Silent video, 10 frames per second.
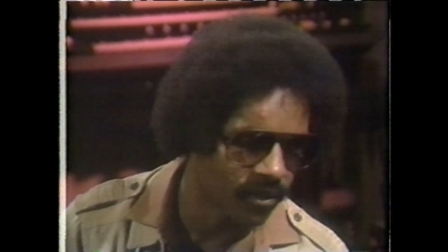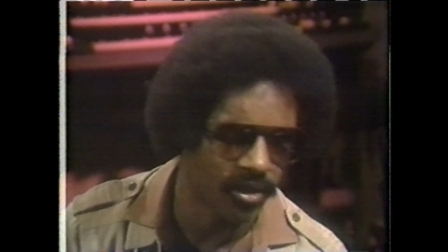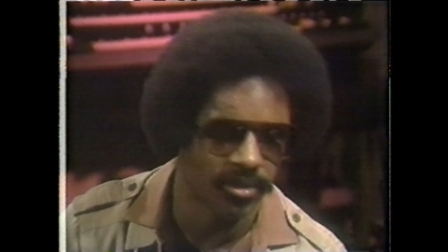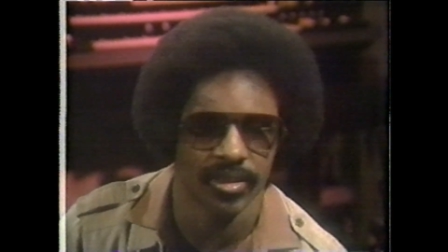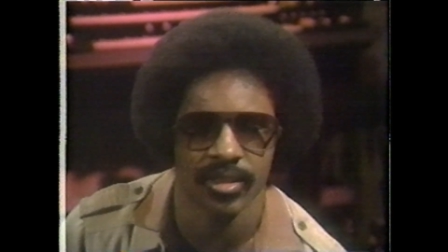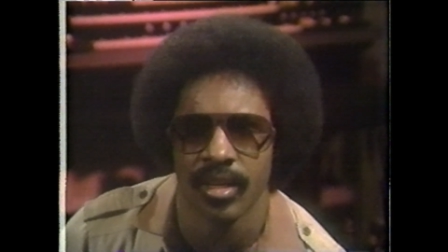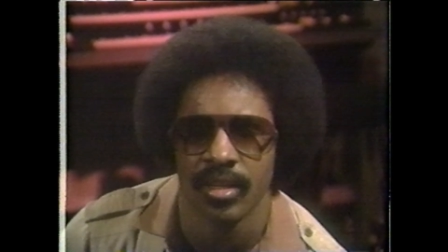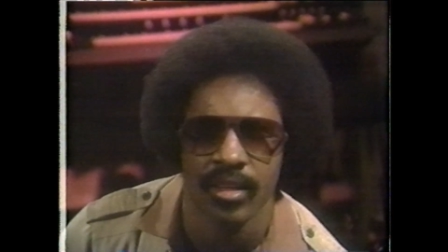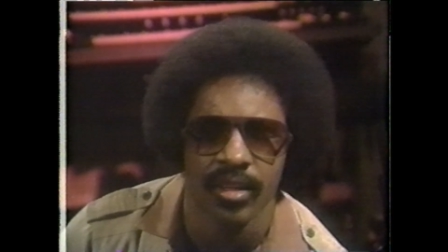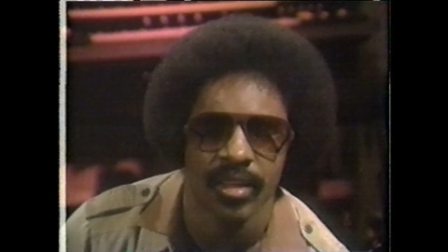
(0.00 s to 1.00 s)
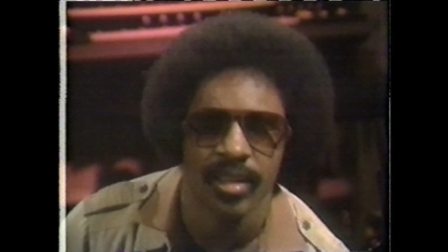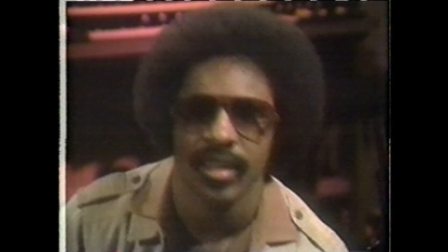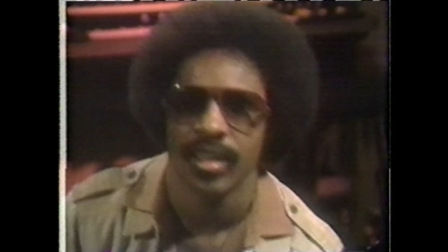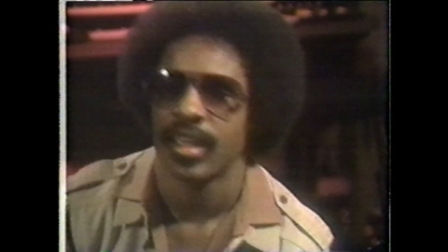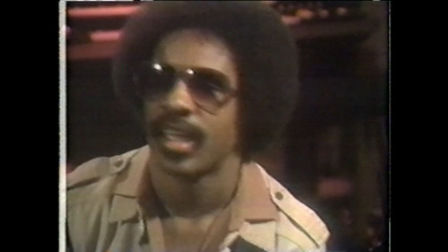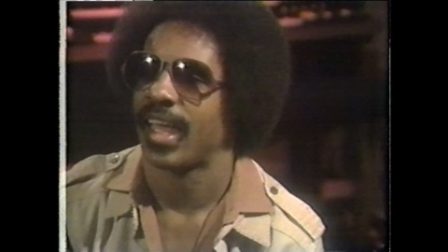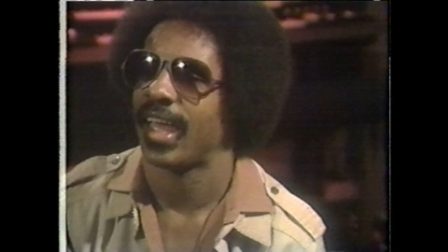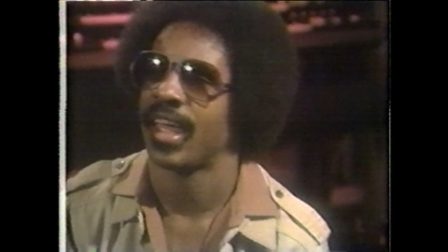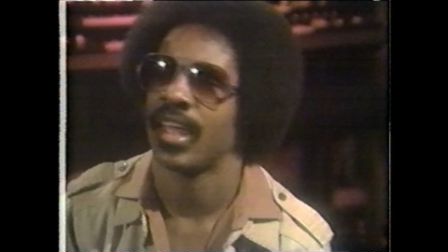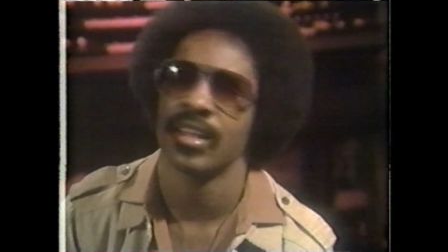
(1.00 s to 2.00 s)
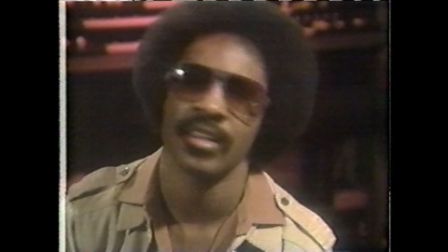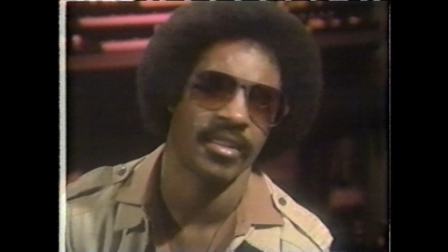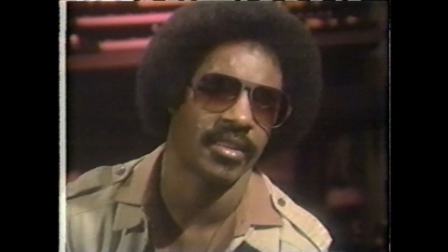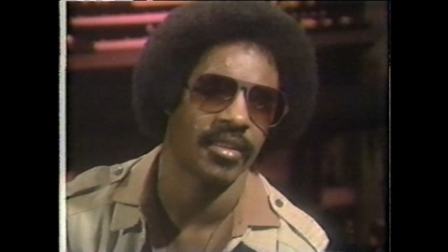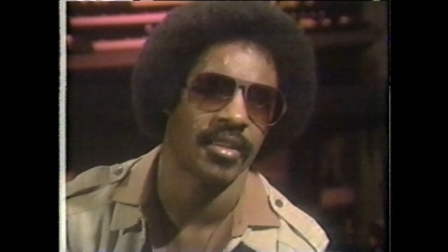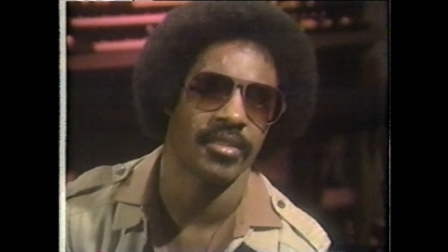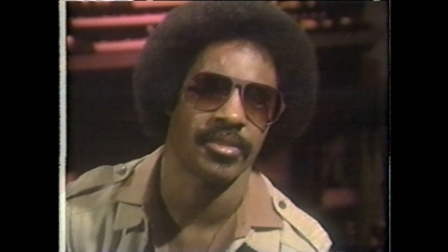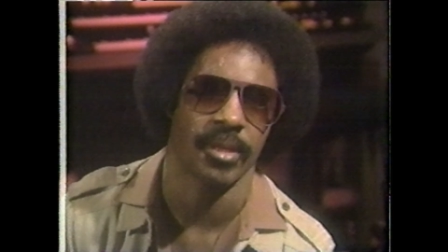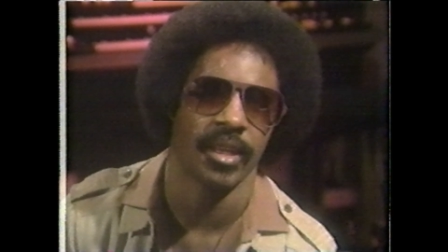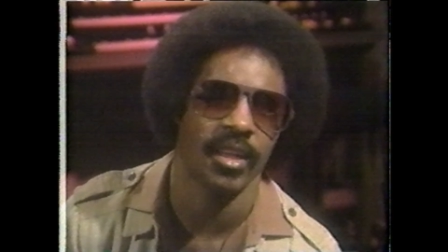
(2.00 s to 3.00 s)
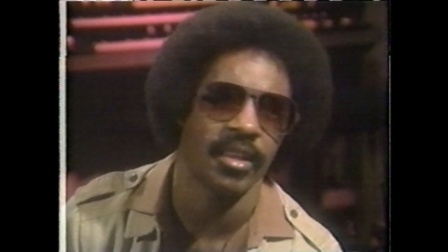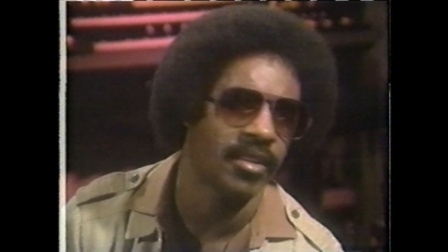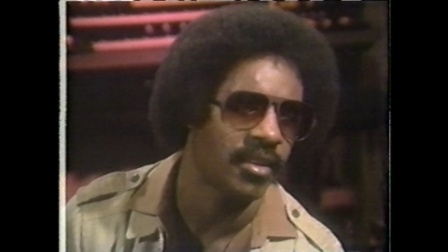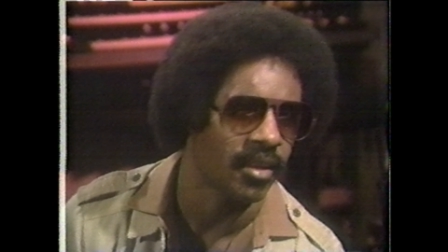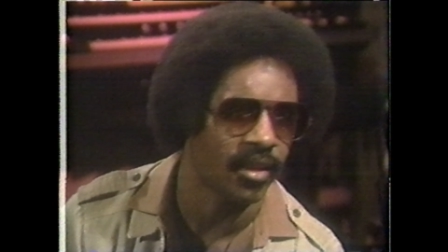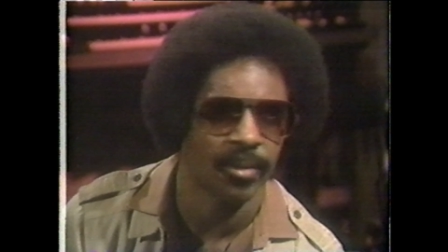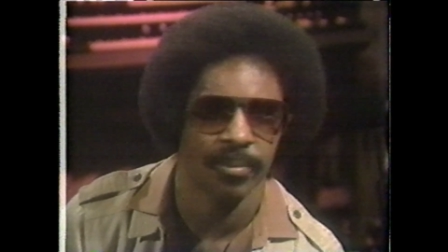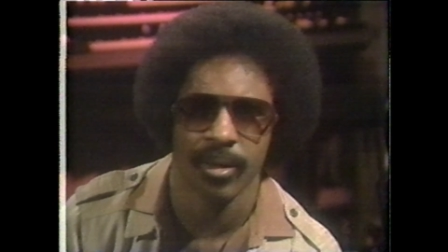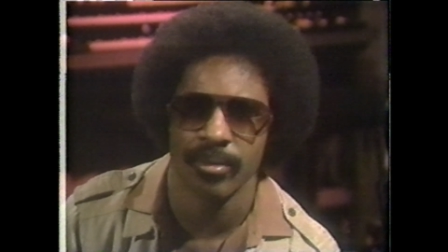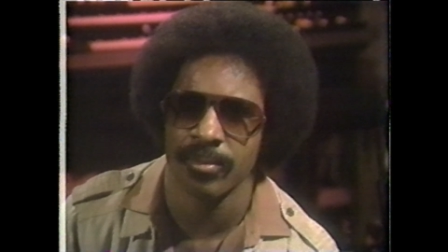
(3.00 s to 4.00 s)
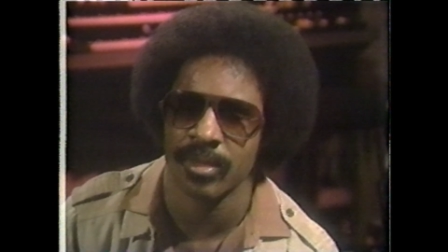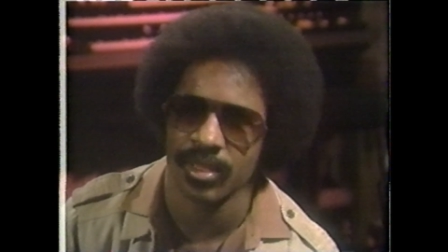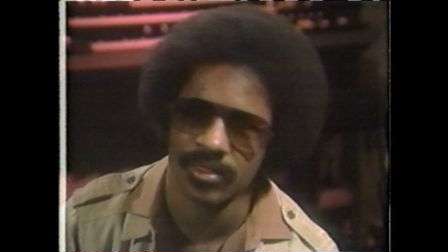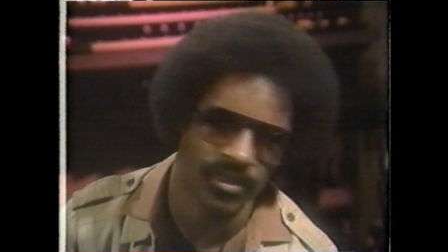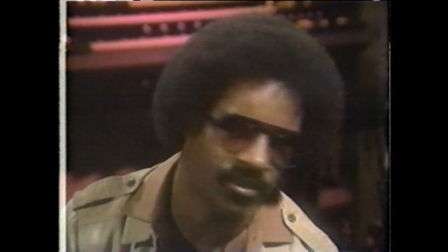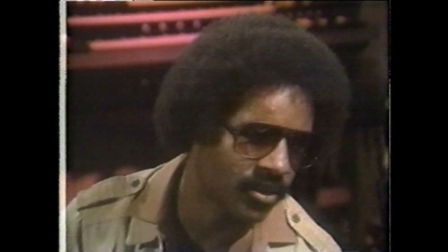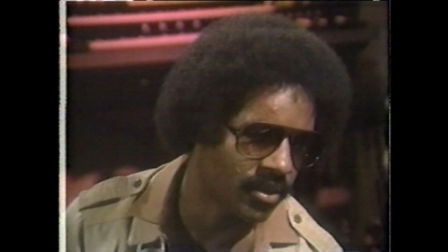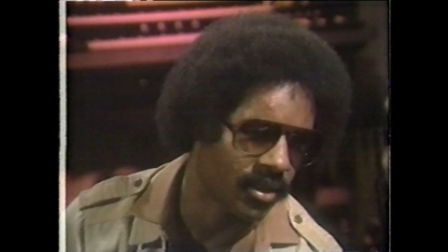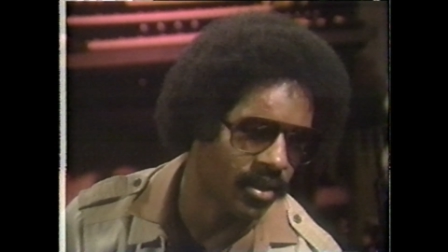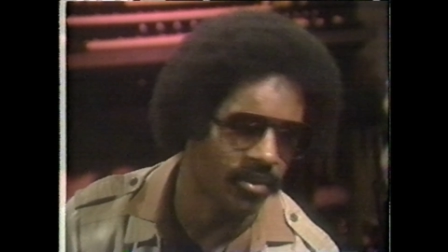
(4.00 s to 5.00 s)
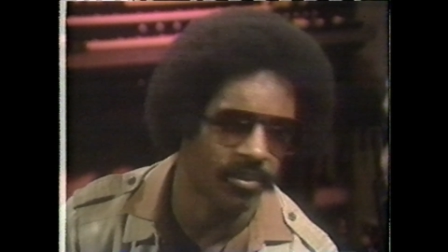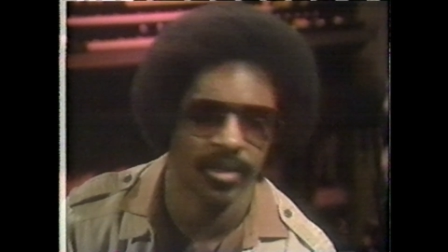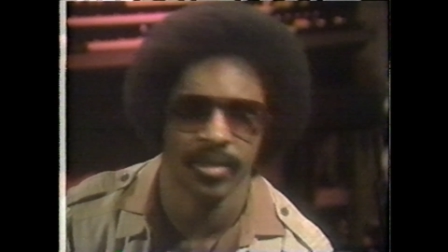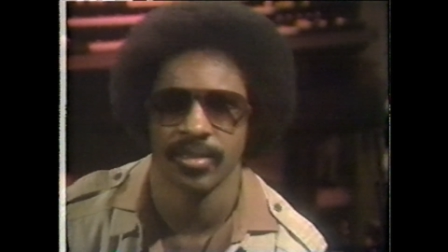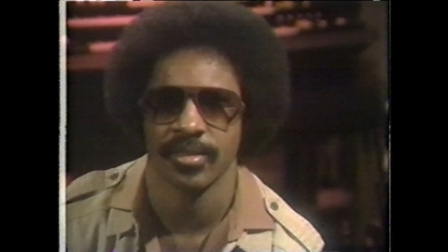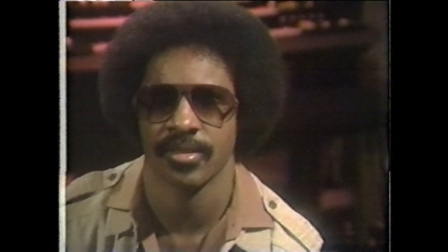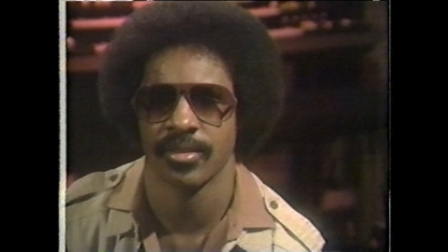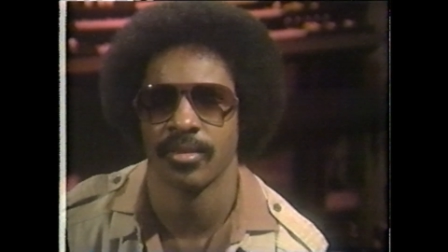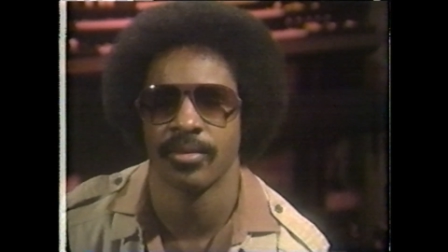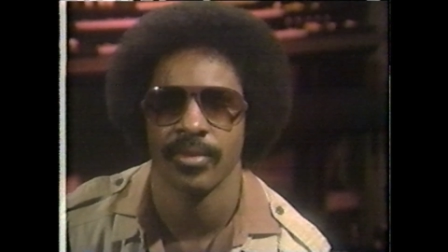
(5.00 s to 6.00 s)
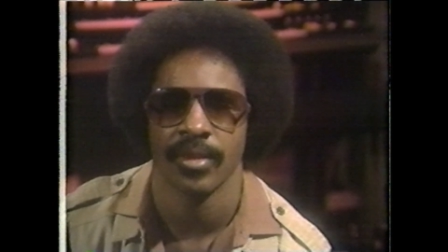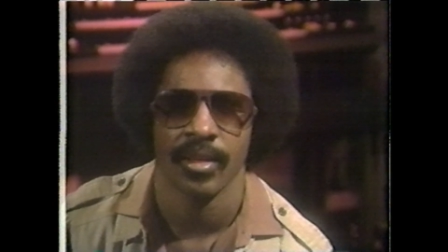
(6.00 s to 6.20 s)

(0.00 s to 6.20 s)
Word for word: go to Ghana and to aid in the problem that they somewhat begin to solve